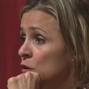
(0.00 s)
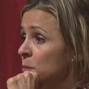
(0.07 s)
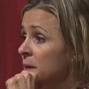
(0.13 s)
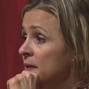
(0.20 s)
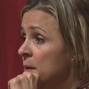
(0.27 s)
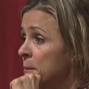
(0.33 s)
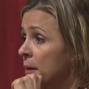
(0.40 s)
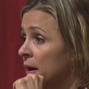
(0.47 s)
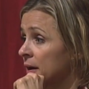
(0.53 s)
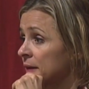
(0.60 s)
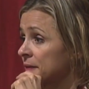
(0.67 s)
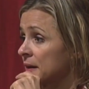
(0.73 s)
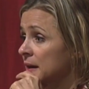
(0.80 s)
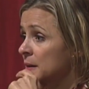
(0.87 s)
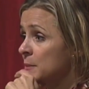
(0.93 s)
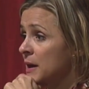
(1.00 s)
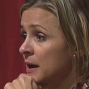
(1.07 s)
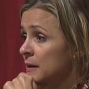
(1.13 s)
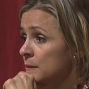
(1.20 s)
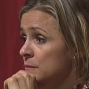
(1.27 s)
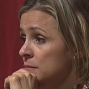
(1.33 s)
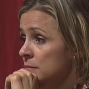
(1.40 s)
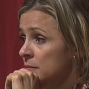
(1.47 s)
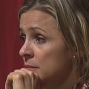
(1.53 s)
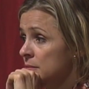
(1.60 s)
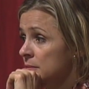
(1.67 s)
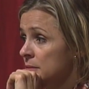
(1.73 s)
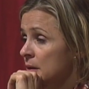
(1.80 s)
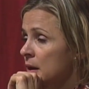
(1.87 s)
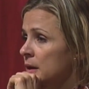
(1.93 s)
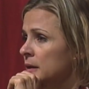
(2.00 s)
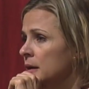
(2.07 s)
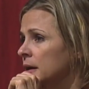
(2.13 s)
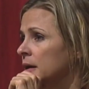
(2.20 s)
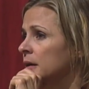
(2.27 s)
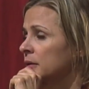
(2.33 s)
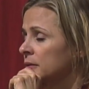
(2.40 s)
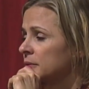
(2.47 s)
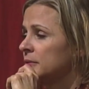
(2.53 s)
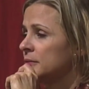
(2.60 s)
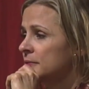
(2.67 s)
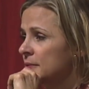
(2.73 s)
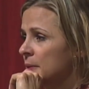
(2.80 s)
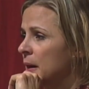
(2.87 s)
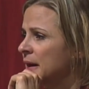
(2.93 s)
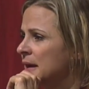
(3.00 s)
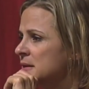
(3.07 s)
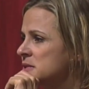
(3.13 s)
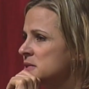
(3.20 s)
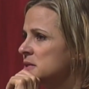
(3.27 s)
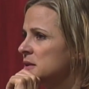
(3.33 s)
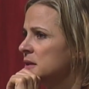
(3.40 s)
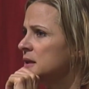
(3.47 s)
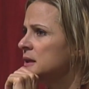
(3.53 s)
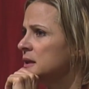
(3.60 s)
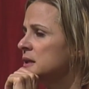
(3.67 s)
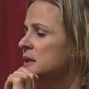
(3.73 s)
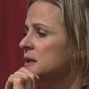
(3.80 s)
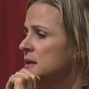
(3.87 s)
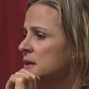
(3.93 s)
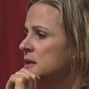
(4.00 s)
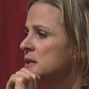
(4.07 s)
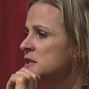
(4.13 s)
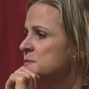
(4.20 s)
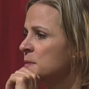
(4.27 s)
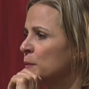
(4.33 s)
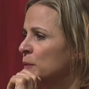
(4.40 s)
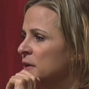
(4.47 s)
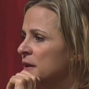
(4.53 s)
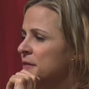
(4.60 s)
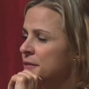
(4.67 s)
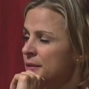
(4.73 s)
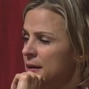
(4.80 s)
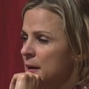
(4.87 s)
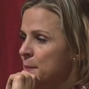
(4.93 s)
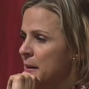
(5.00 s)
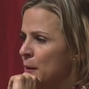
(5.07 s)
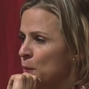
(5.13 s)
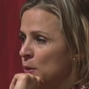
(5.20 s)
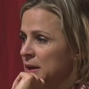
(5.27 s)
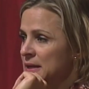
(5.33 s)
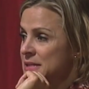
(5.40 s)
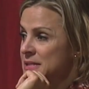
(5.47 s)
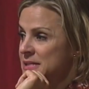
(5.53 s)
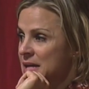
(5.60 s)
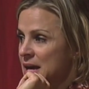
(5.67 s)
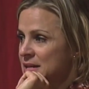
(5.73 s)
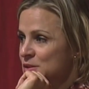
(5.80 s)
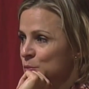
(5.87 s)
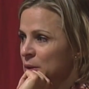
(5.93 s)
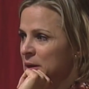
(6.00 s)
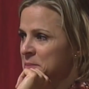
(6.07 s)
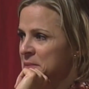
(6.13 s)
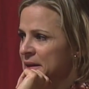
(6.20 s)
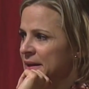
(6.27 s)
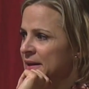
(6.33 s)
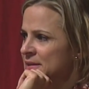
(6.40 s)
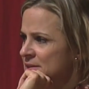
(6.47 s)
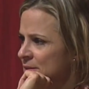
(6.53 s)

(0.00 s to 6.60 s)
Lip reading: You mean the bucket that he made? Yeah, I guess it is, but when you think about what it says and what it means,